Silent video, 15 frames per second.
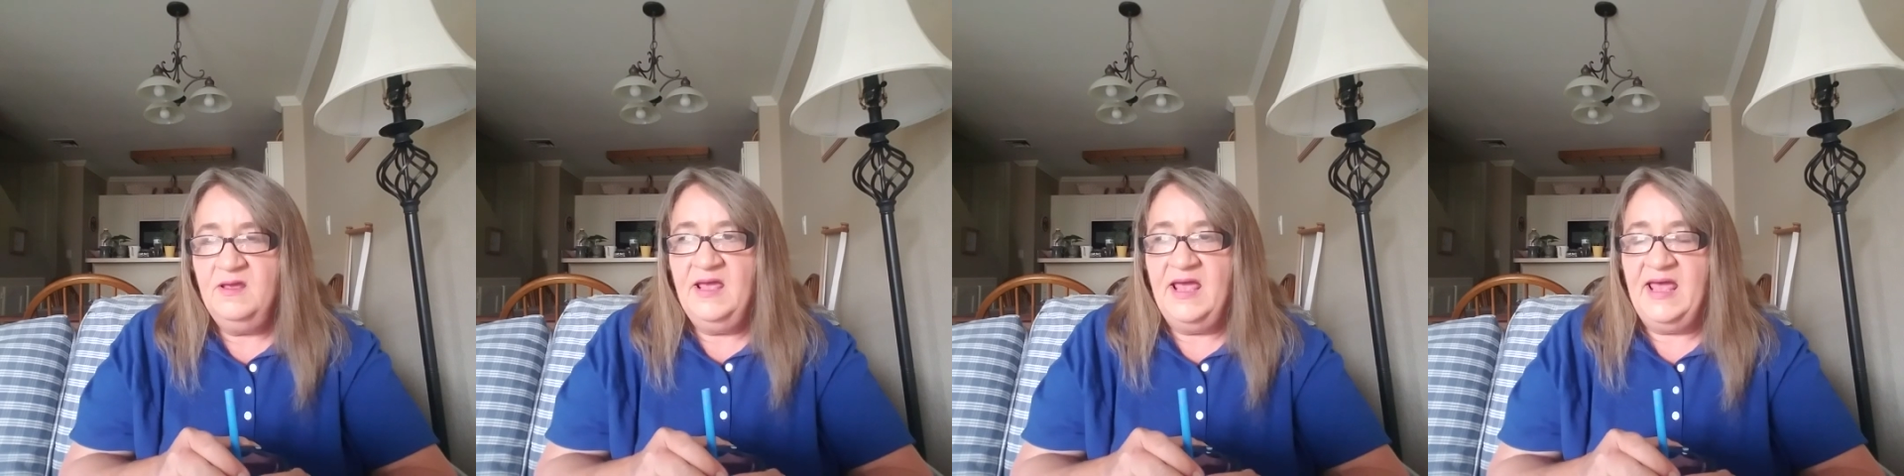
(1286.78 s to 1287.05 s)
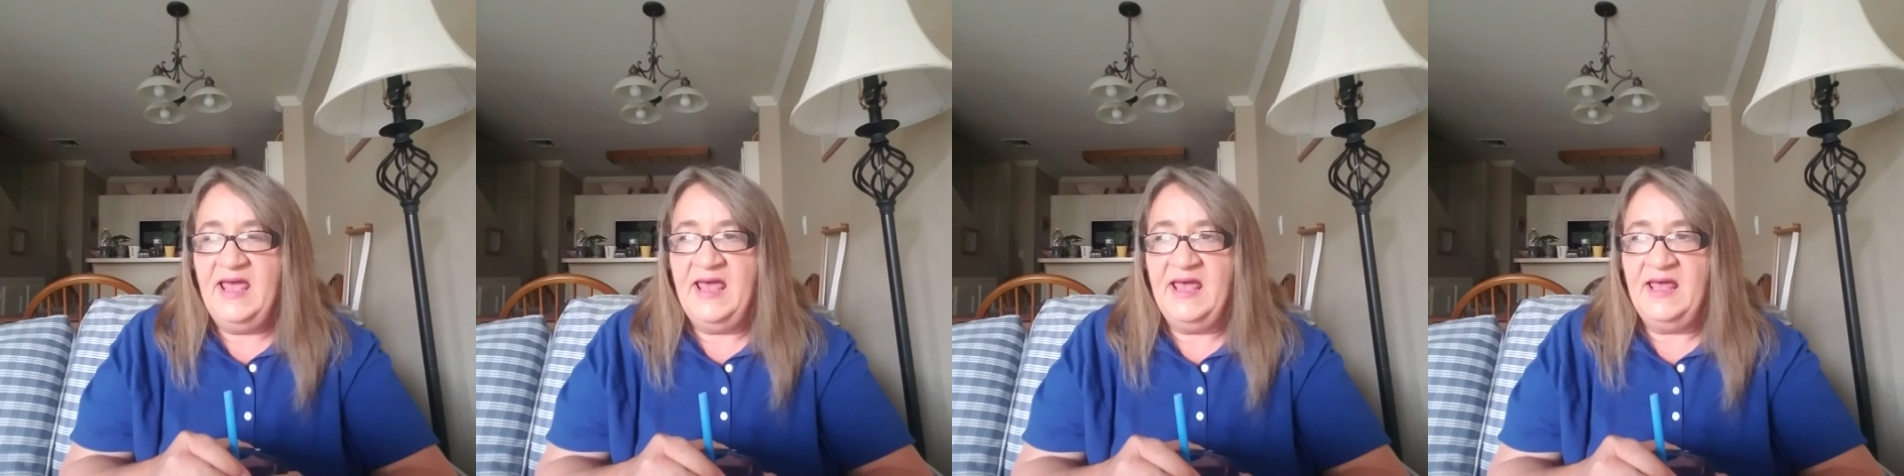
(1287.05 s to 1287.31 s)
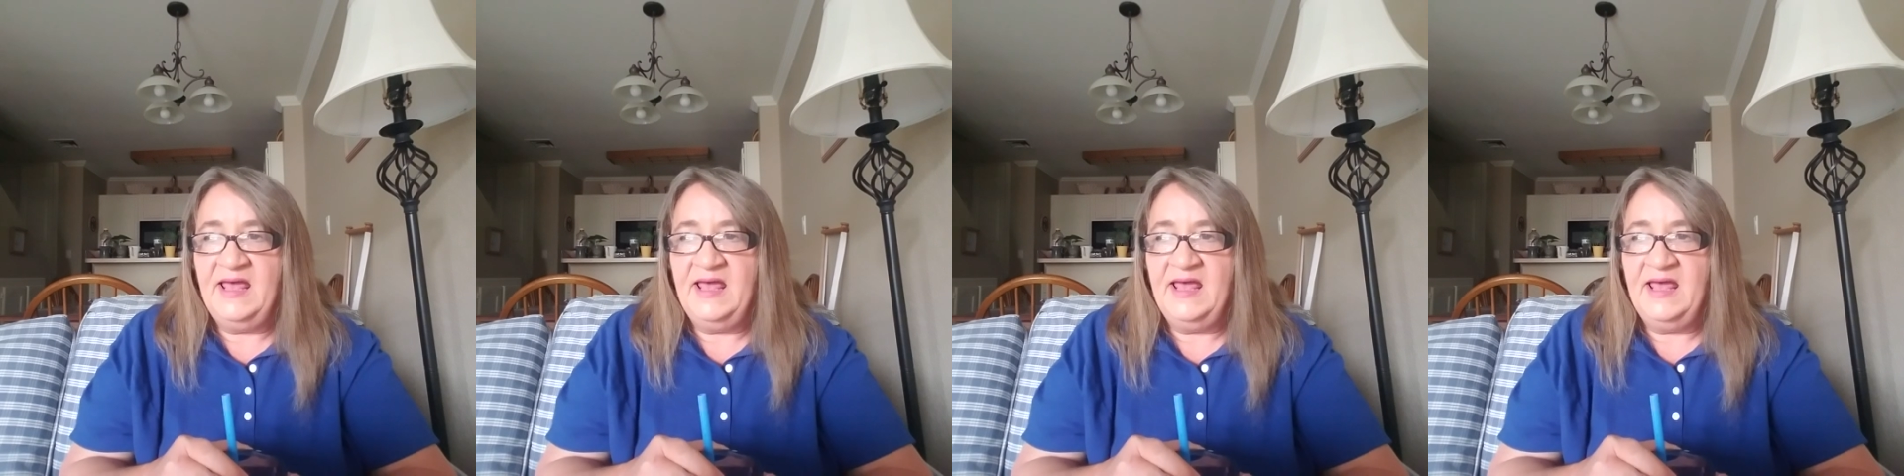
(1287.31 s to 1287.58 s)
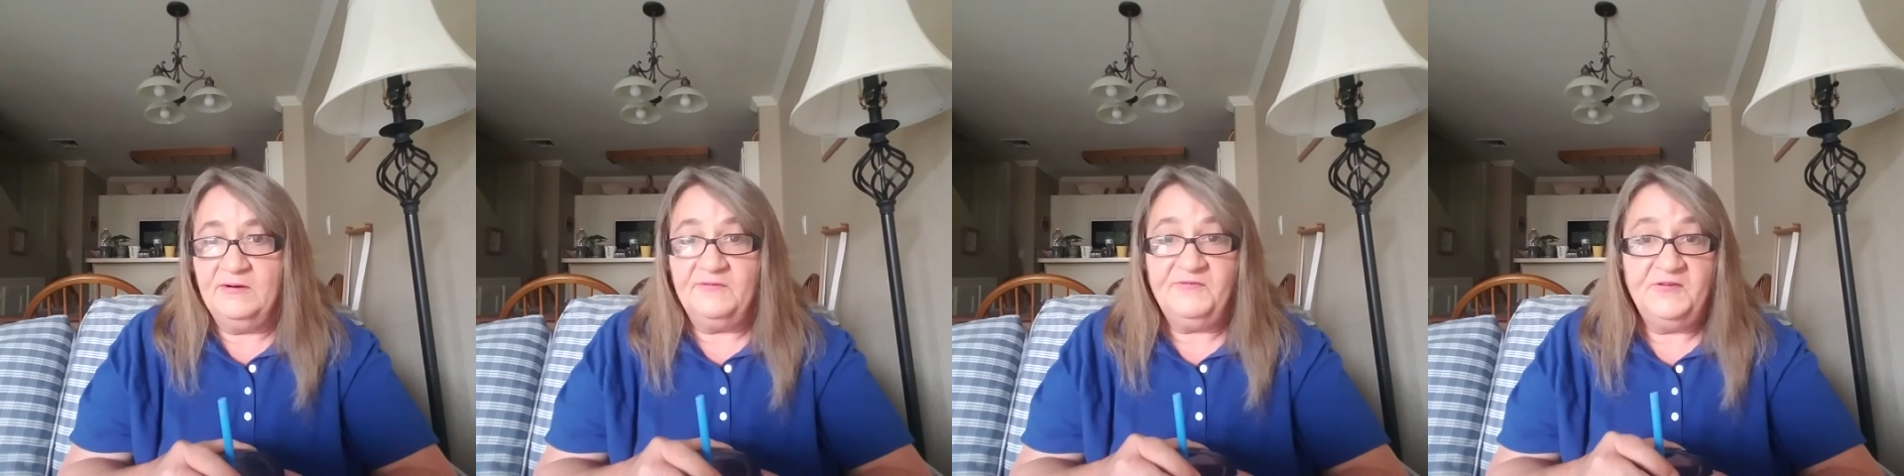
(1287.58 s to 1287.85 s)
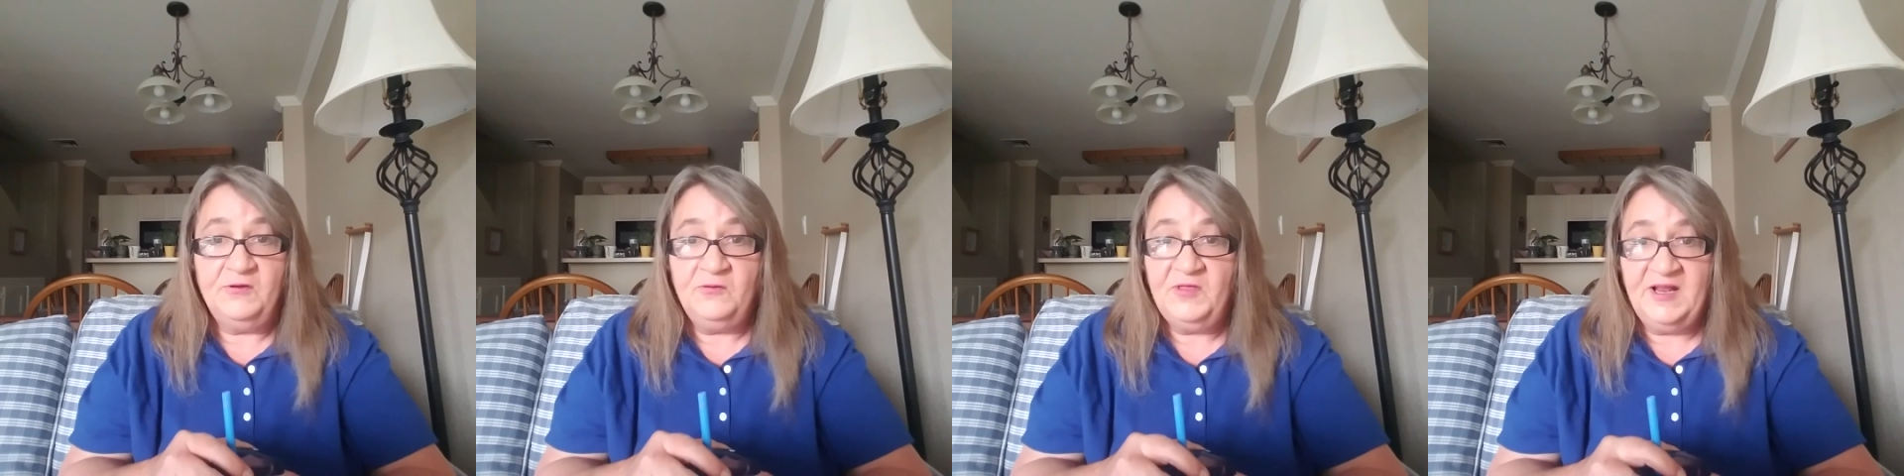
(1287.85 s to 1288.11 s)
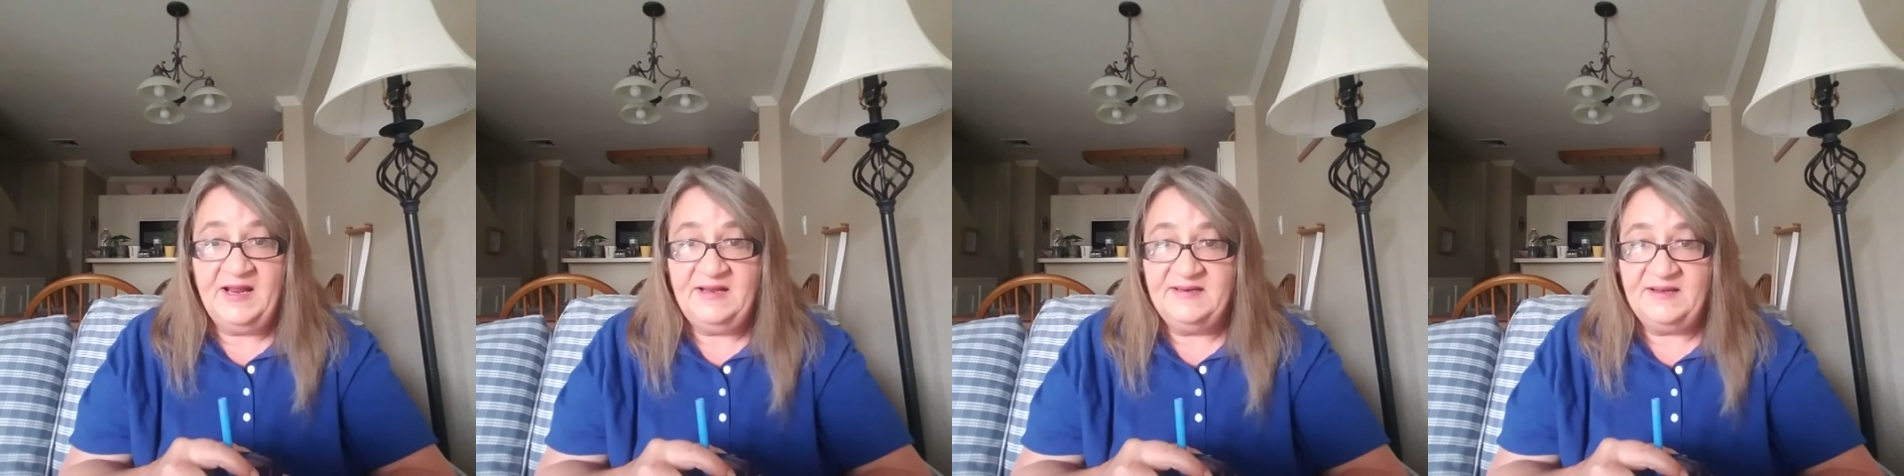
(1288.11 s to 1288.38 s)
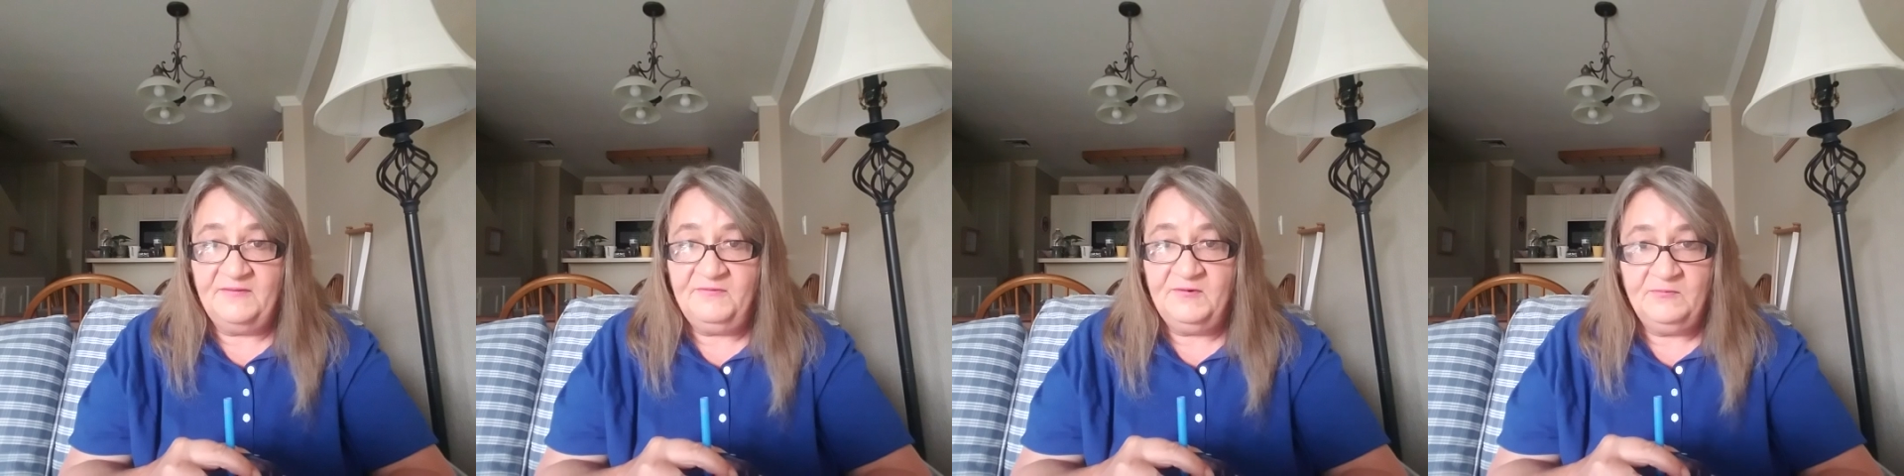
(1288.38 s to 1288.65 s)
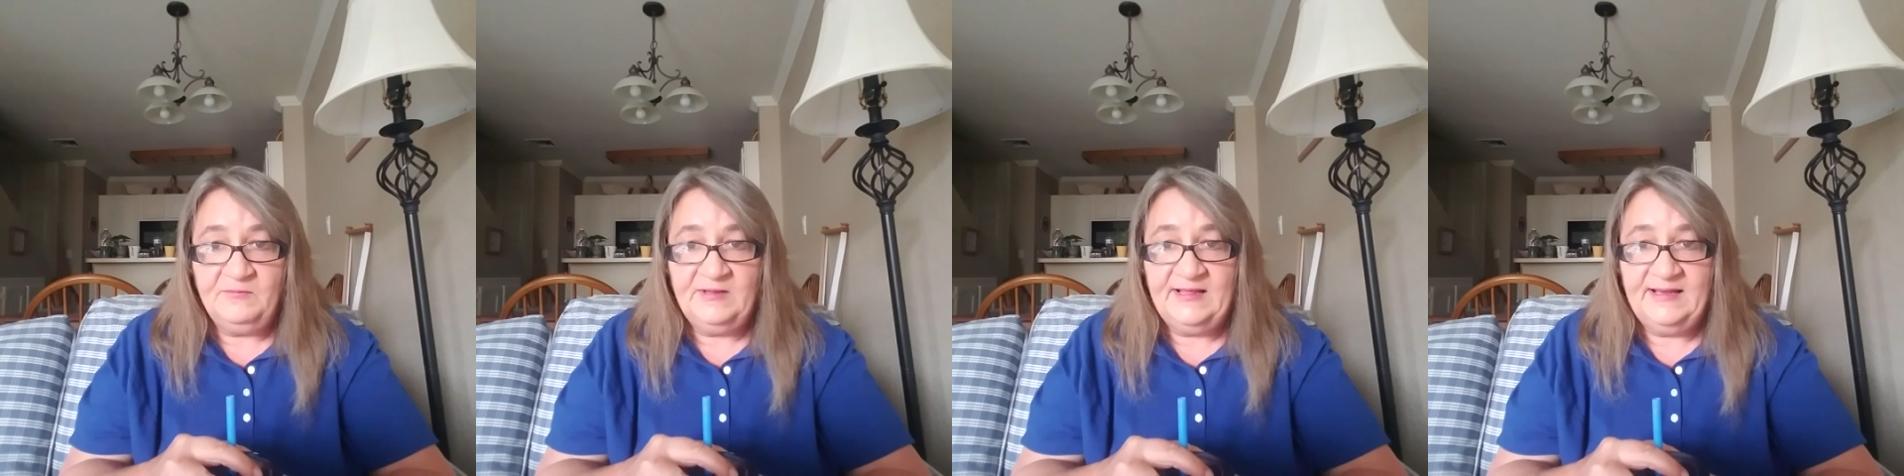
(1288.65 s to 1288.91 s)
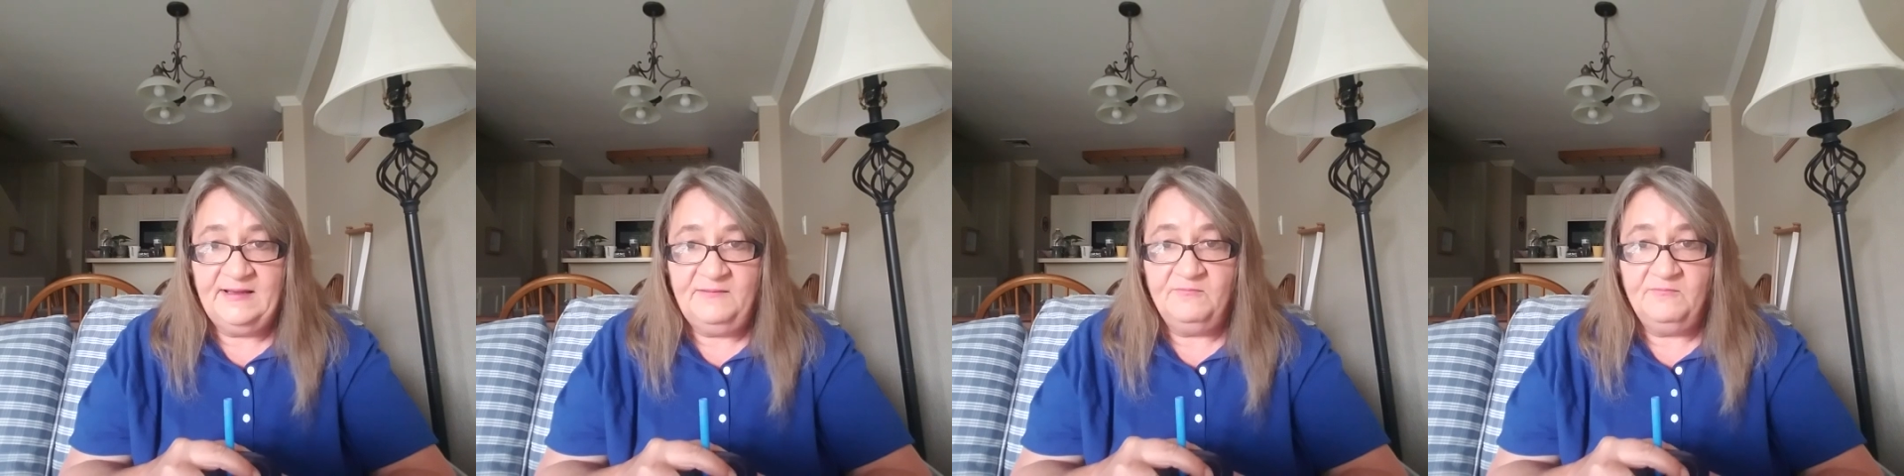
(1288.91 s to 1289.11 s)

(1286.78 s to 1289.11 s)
and there are a few that I definitely